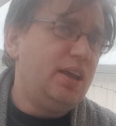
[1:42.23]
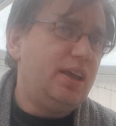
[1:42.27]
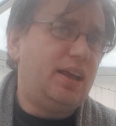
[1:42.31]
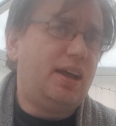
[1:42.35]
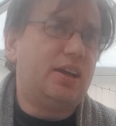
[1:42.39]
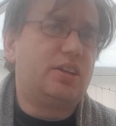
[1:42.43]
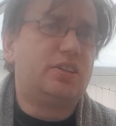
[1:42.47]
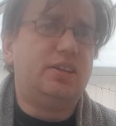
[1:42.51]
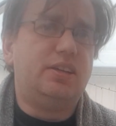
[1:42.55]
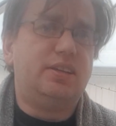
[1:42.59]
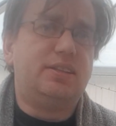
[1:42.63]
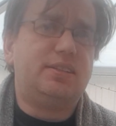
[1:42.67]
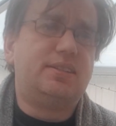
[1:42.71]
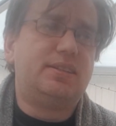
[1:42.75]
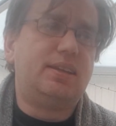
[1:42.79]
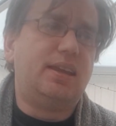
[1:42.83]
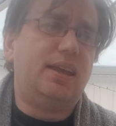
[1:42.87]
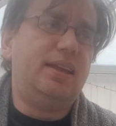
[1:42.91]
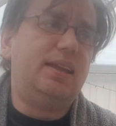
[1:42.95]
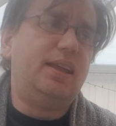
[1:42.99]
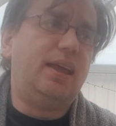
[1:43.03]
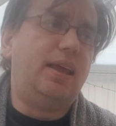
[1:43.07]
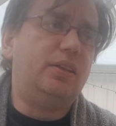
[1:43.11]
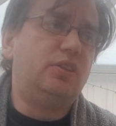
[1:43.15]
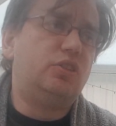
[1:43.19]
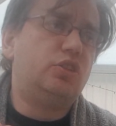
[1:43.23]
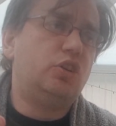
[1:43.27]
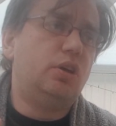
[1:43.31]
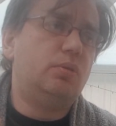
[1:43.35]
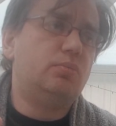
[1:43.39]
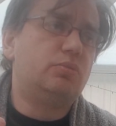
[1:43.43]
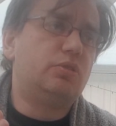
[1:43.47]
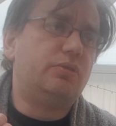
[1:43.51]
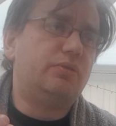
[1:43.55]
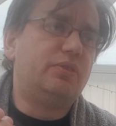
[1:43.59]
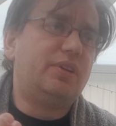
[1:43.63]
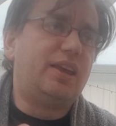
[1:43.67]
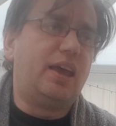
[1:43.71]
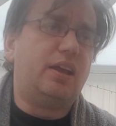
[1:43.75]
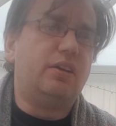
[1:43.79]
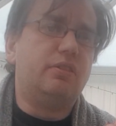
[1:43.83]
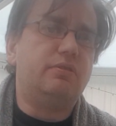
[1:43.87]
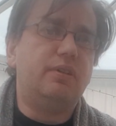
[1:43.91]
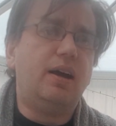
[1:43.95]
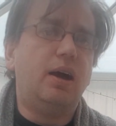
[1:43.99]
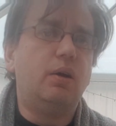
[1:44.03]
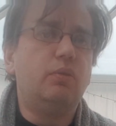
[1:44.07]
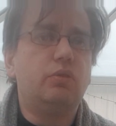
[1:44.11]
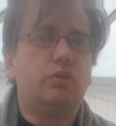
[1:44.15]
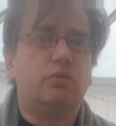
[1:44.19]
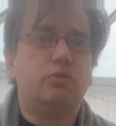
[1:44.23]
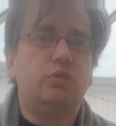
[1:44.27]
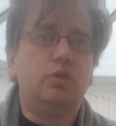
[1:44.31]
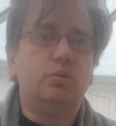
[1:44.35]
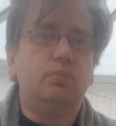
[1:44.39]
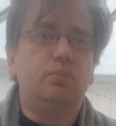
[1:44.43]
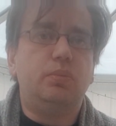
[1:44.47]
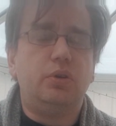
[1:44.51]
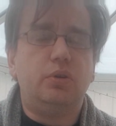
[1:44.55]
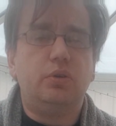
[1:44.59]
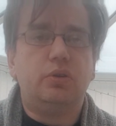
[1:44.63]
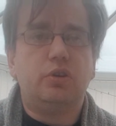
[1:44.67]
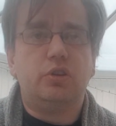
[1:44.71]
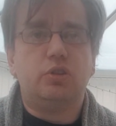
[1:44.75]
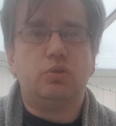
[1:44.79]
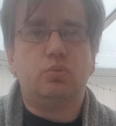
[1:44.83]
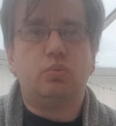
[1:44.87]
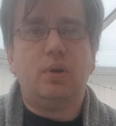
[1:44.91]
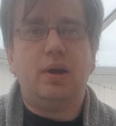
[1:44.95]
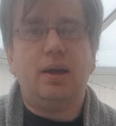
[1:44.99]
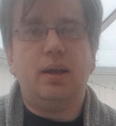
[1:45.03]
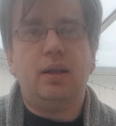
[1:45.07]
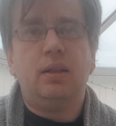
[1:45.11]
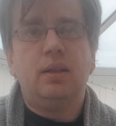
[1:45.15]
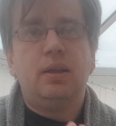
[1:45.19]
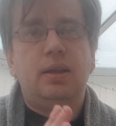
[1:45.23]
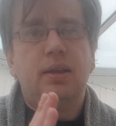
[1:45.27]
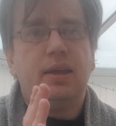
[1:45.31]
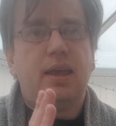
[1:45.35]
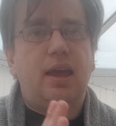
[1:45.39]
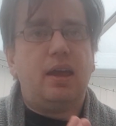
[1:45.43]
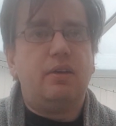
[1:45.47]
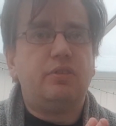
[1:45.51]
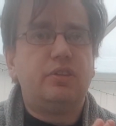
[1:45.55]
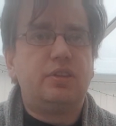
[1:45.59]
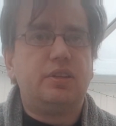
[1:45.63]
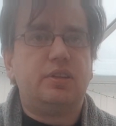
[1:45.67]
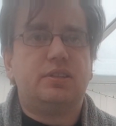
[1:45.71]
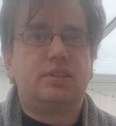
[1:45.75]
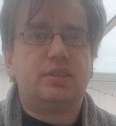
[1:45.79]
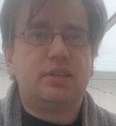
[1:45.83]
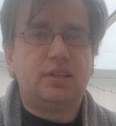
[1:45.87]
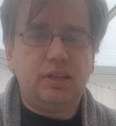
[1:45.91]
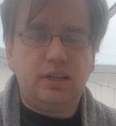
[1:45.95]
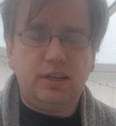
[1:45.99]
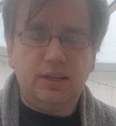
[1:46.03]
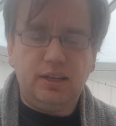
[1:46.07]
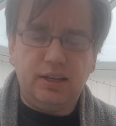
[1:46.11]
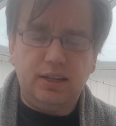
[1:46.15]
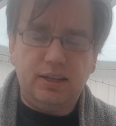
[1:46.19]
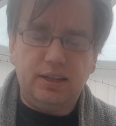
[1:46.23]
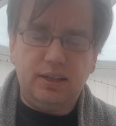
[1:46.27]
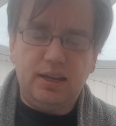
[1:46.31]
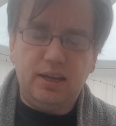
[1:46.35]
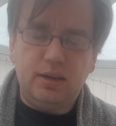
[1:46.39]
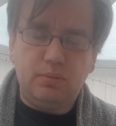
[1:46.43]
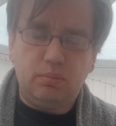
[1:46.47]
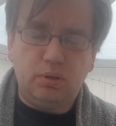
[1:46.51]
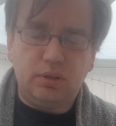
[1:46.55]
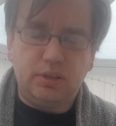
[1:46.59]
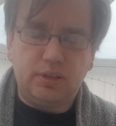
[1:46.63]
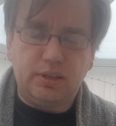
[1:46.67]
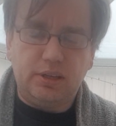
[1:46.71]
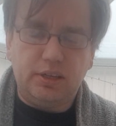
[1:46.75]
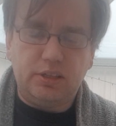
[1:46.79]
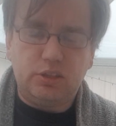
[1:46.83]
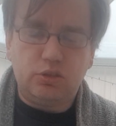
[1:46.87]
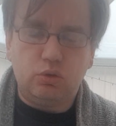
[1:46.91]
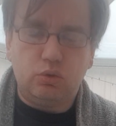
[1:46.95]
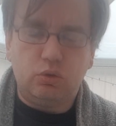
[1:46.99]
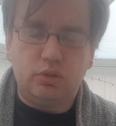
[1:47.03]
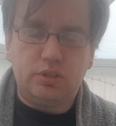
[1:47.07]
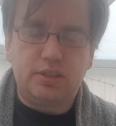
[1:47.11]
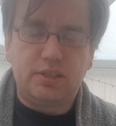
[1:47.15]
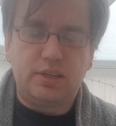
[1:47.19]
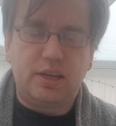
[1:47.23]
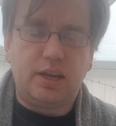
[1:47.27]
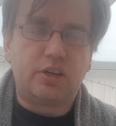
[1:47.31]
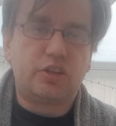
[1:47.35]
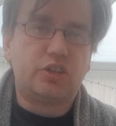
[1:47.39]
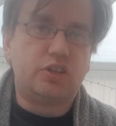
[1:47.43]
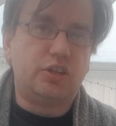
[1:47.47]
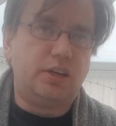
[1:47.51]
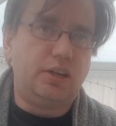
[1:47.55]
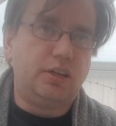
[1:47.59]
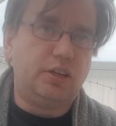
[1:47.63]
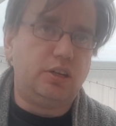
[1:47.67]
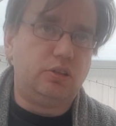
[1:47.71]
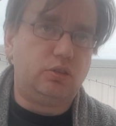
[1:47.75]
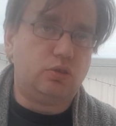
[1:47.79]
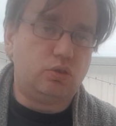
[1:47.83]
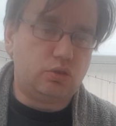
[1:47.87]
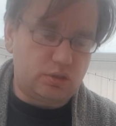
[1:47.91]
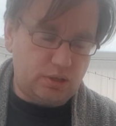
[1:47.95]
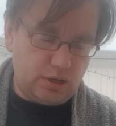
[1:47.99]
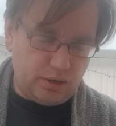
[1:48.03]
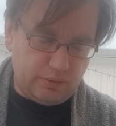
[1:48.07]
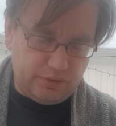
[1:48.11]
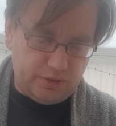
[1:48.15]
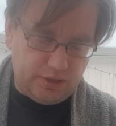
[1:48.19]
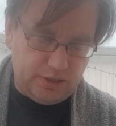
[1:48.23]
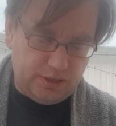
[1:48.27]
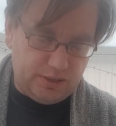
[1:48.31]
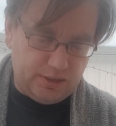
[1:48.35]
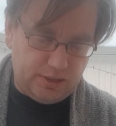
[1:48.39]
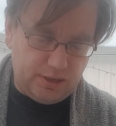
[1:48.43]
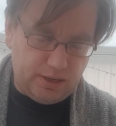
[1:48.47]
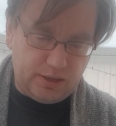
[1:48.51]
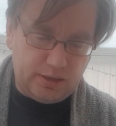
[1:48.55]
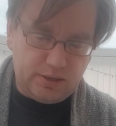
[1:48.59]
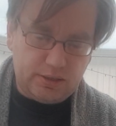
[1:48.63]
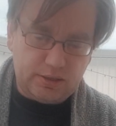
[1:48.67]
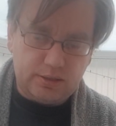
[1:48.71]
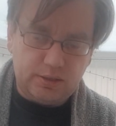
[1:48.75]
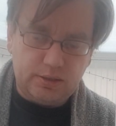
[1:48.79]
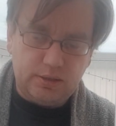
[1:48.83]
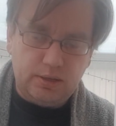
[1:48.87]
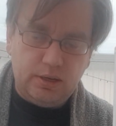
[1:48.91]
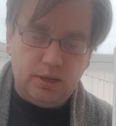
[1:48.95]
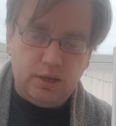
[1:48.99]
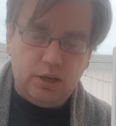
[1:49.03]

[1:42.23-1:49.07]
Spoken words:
Actually, it's in terms of getting around the rule book as well. Everything's clearly labelled in its own section, and it does have an index.